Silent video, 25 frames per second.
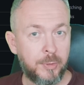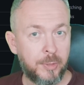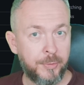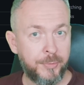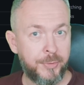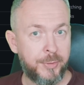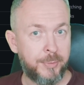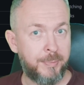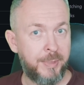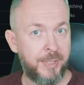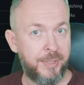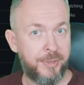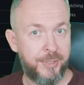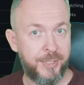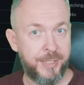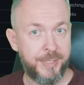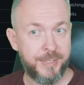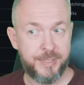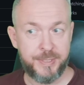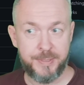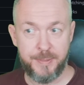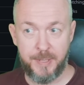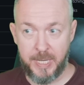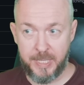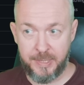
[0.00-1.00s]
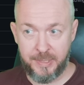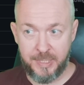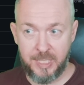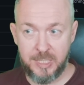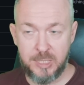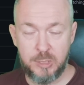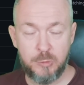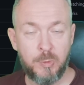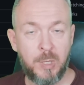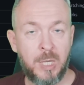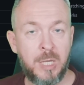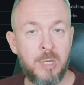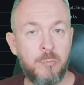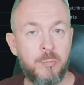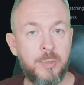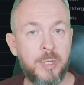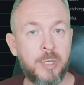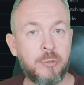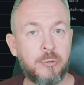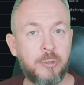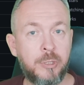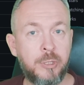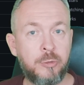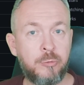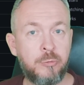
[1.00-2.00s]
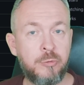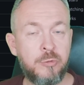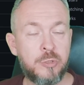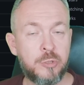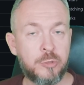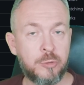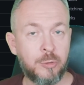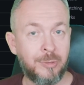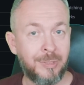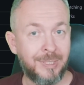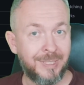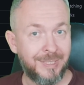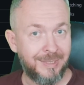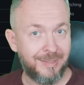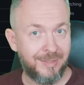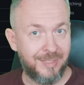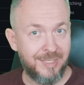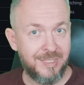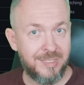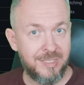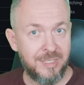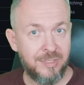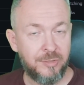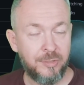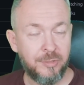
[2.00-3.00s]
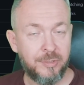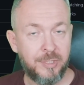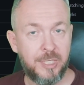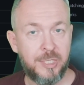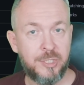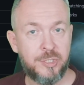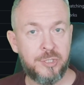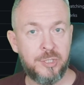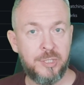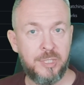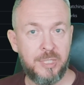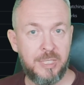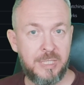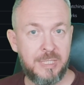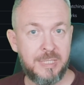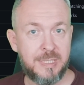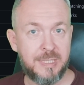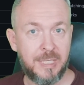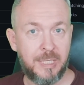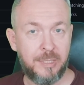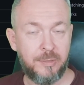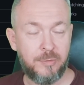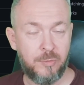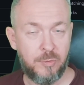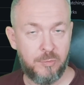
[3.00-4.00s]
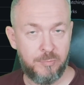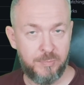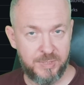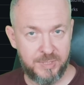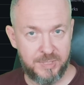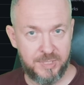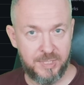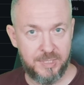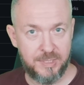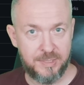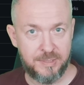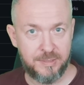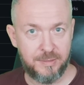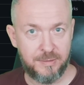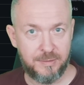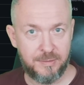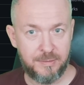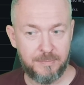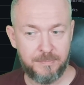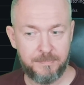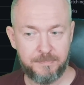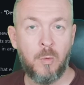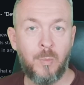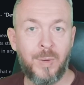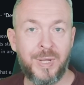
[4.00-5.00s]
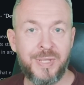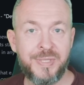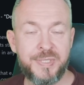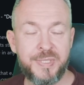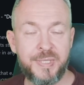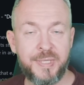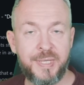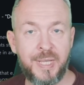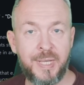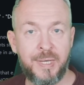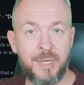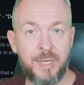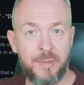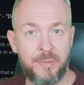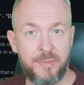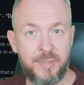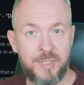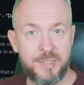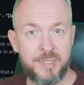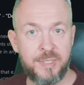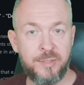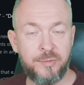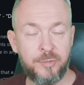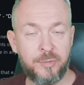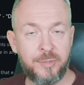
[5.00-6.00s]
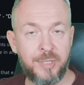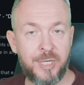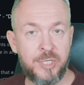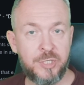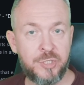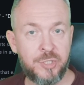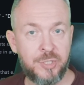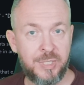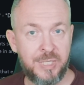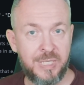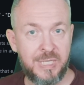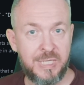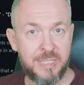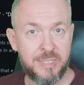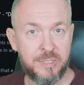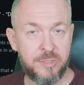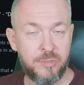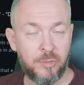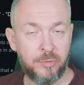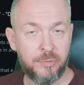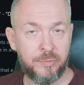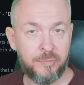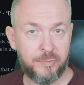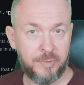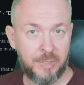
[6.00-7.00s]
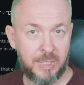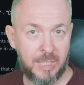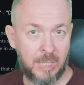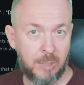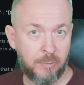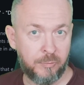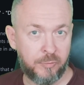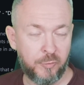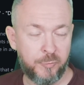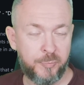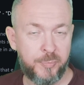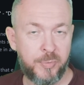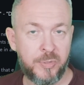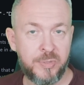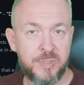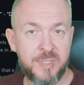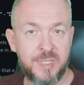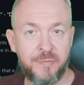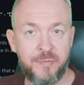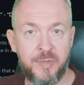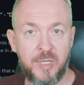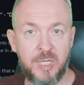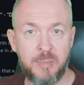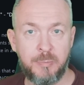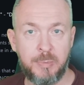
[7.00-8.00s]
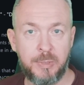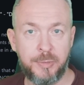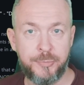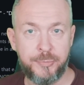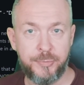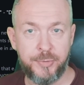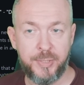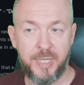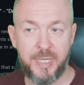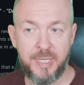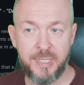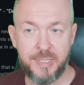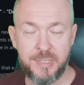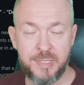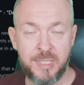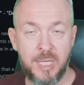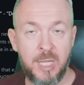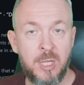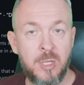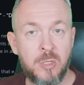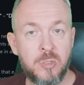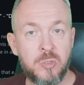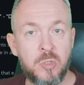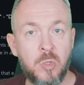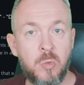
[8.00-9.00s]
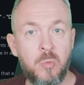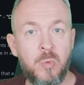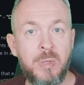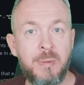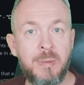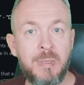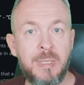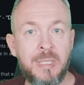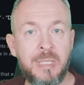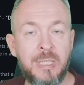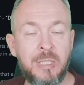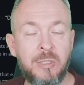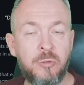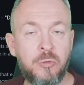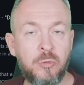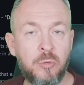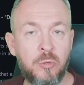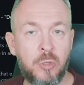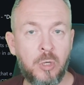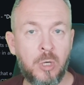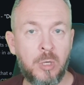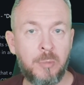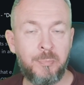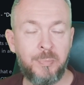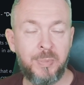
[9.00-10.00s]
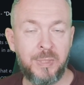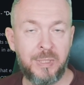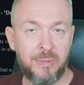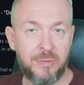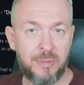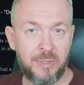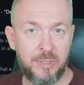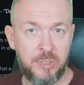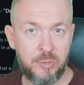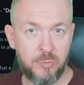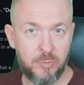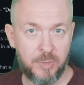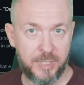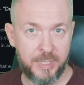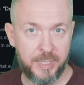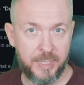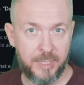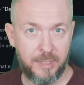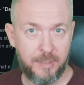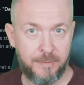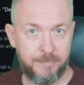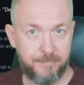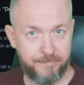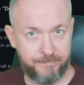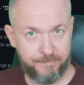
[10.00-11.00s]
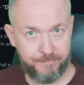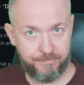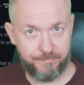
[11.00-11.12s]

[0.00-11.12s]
to automate things, and that's why we are going to install this integration inside Home Assistant. Once again, this integration is not out-of-box available through hacks, so we will need to copy the U R L.